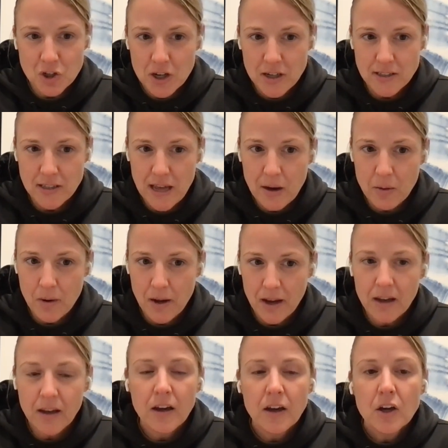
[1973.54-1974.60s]
the chest that
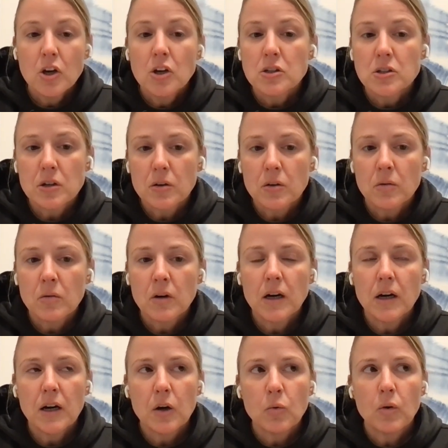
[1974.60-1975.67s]
way.
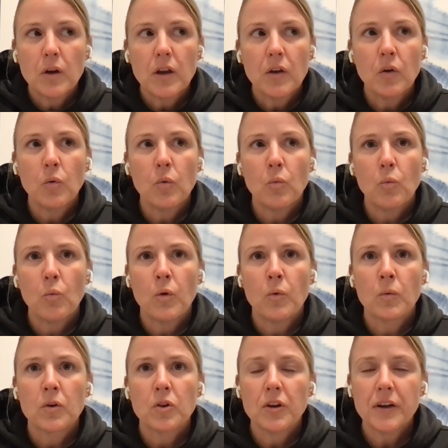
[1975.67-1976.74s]
So
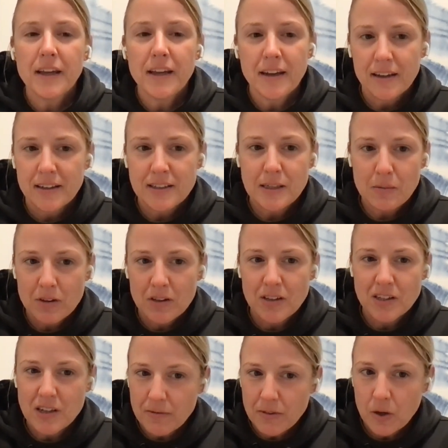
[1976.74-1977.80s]
when we're looking at some
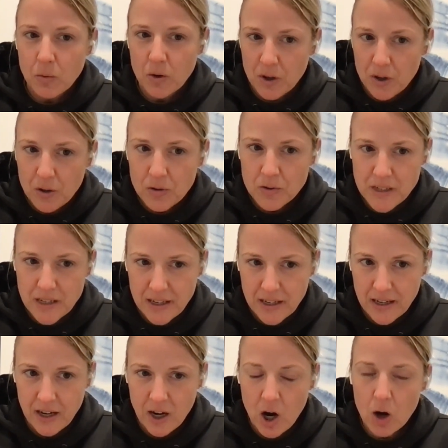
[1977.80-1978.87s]
of the stuff that we're
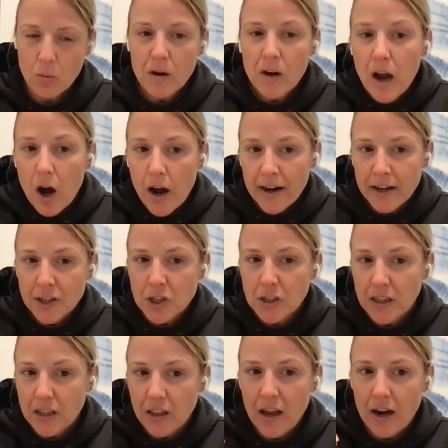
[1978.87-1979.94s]
using, are we
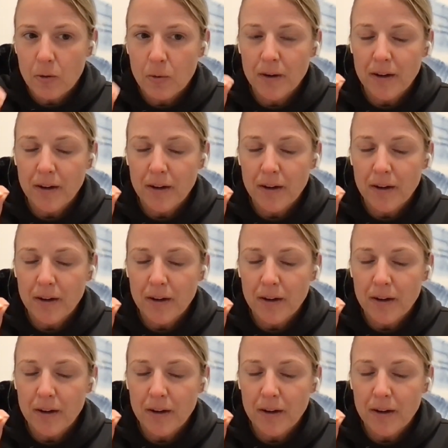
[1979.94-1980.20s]
actually